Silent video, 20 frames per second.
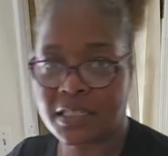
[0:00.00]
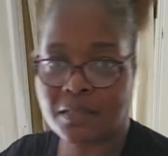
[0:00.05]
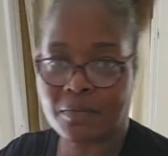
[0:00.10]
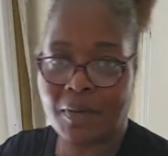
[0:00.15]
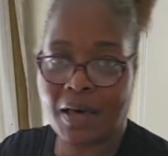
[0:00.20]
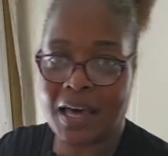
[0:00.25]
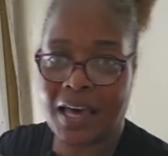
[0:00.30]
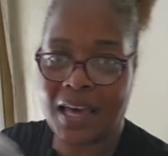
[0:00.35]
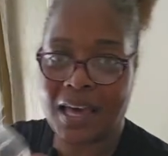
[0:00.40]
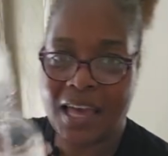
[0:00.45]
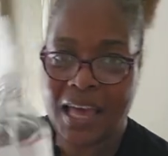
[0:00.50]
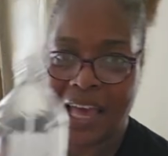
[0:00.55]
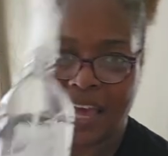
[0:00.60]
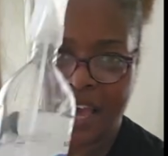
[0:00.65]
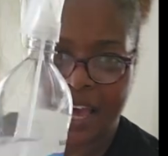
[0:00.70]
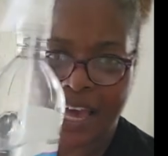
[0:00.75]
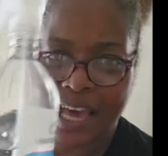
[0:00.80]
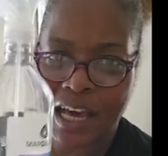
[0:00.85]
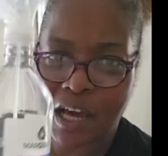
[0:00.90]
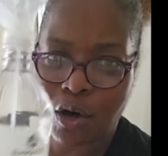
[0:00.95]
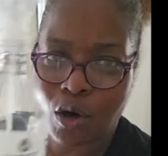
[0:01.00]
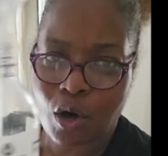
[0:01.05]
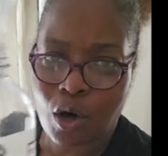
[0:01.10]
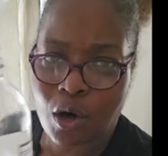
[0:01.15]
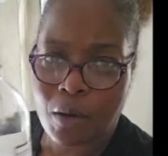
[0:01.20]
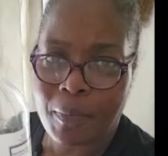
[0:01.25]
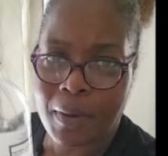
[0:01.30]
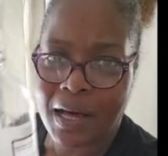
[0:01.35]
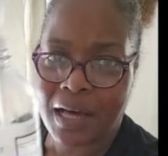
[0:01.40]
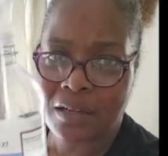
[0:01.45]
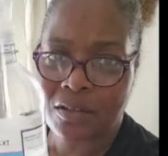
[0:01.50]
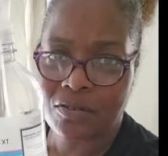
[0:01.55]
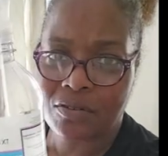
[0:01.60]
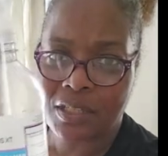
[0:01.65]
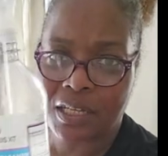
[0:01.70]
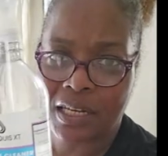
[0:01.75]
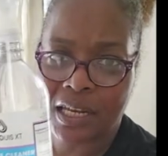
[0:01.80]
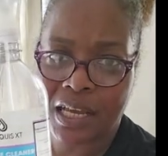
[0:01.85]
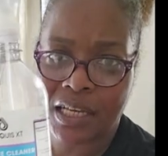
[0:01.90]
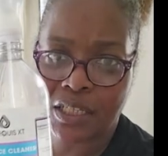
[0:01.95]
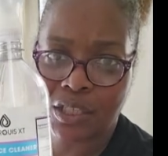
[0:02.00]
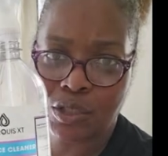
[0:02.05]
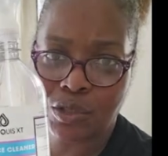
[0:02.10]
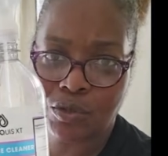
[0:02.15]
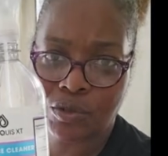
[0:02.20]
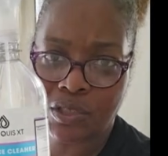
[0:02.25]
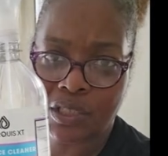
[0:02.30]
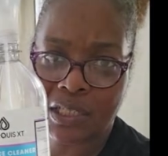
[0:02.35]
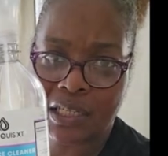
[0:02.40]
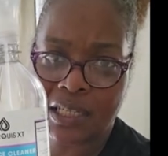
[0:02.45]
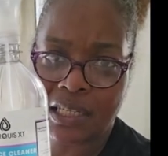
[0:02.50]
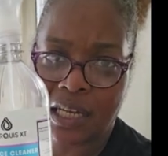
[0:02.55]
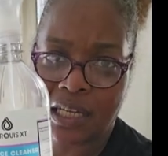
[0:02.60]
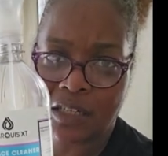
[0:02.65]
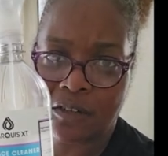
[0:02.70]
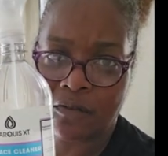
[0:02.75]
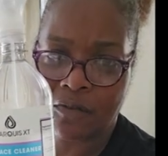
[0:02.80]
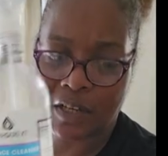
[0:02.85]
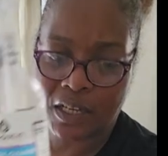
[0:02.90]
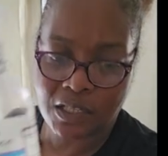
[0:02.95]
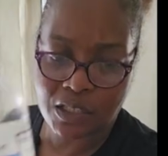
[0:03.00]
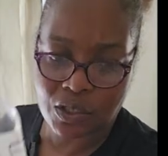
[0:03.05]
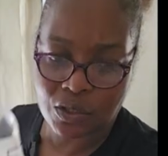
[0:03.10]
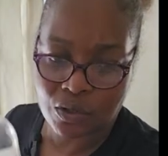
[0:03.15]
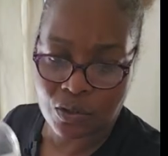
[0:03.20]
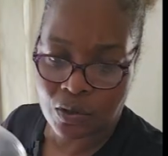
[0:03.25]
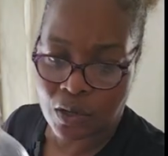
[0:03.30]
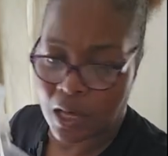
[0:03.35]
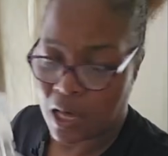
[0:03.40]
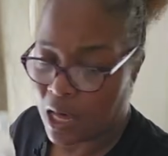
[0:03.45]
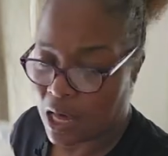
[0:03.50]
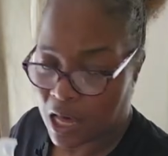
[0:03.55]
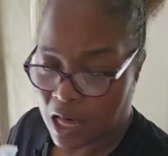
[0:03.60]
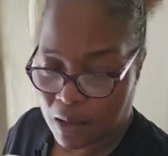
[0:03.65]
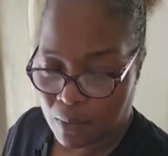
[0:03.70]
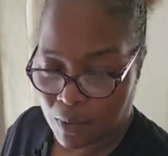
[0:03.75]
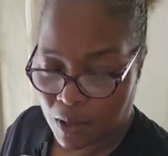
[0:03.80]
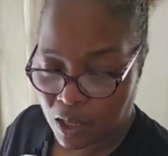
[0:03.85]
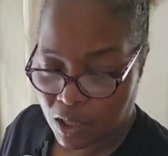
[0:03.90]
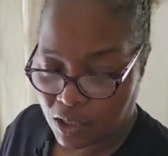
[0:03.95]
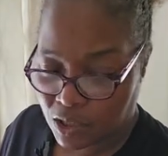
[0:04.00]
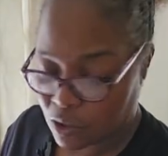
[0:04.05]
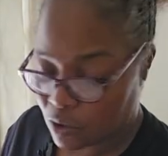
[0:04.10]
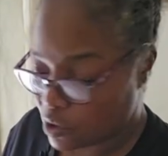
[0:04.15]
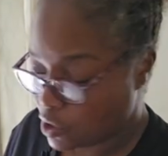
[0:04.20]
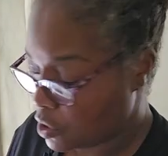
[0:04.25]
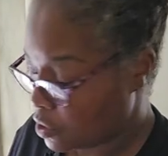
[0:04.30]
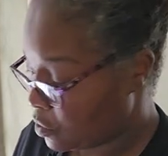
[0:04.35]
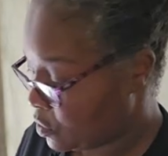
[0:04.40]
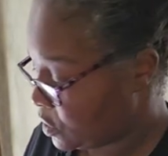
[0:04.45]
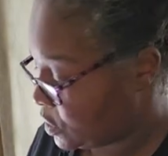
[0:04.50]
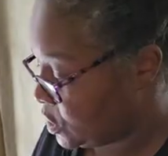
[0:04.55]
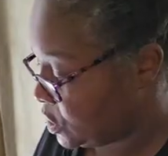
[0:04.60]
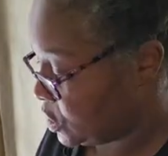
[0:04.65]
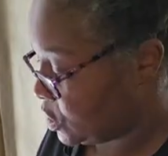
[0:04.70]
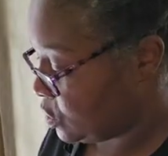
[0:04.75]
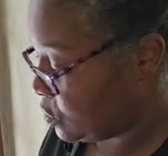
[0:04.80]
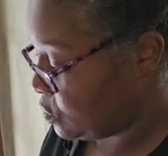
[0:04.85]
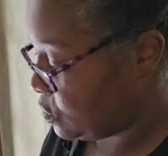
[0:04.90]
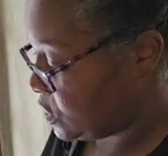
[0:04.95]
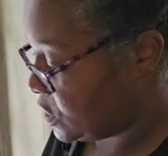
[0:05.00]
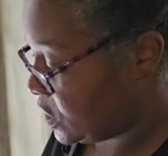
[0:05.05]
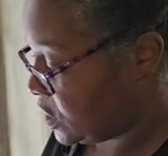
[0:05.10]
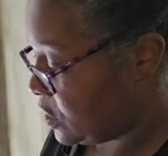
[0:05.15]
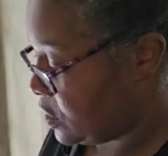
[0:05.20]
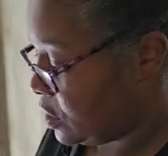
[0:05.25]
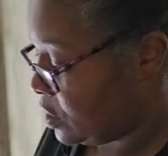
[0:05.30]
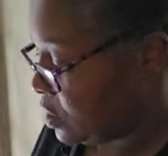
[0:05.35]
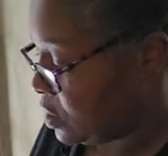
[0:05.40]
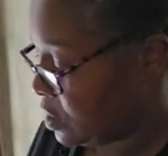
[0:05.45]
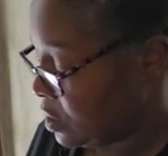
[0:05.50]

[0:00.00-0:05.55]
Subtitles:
is my alcohol bottle that I use to clean out the vessel. I'm also going to use it